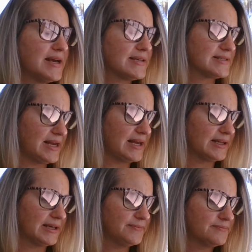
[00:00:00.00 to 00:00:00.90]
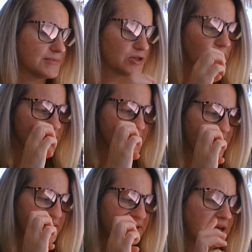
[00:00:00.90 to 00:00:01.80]
"Stanley," Mr. Dart
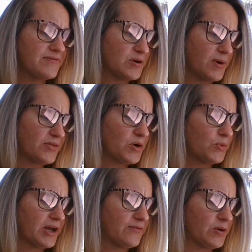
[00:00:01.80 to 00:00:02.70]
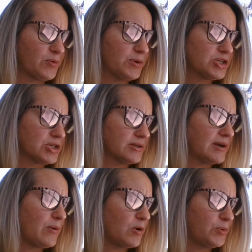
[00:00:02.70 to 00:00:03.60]
said, "if your mother will give her permission,
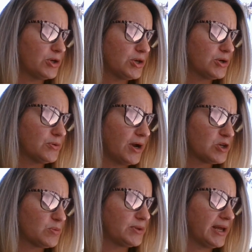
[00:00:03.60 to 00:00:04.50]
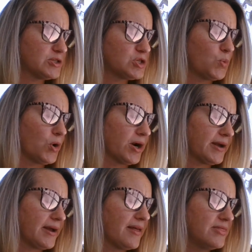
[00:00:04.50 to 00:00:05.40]
I will put you and your plan to work
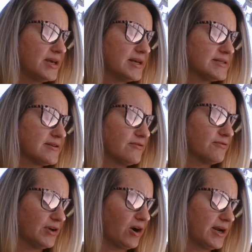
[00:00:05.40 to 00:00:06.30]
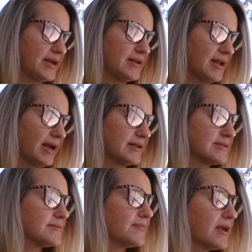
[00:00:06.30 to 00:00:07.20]
this very night."
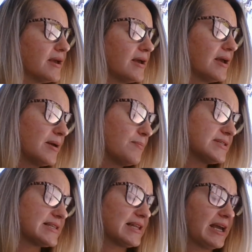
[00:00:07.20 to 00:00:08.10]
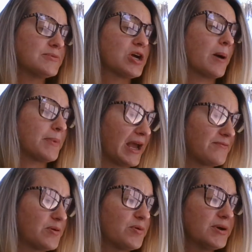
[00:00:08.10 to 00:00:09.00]
Mrs. Lambchop gave
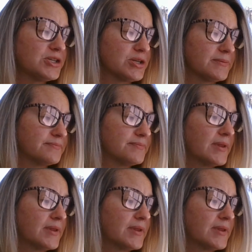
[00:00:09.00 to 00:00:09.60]
her permission.